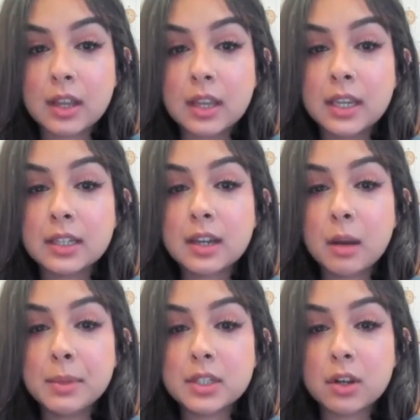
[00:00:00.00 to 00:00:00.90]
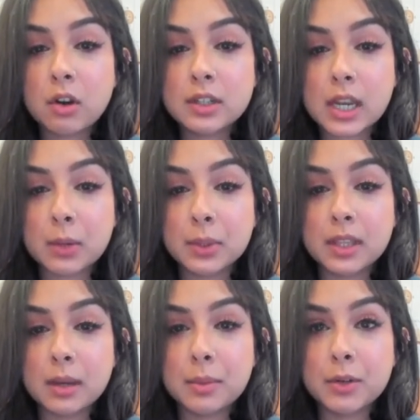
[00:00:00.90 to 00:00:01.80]
He had come into contact
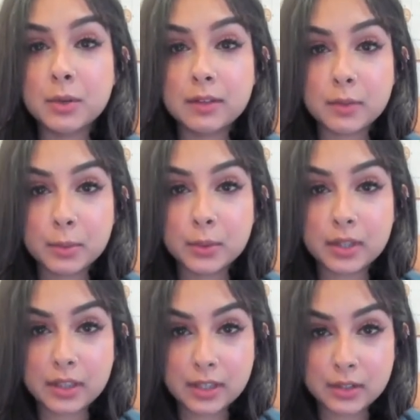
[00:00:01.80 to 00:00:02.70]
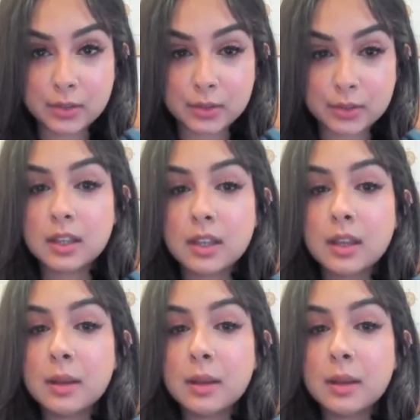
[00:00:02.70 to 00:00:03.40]
with them through Liverpool Cathedral.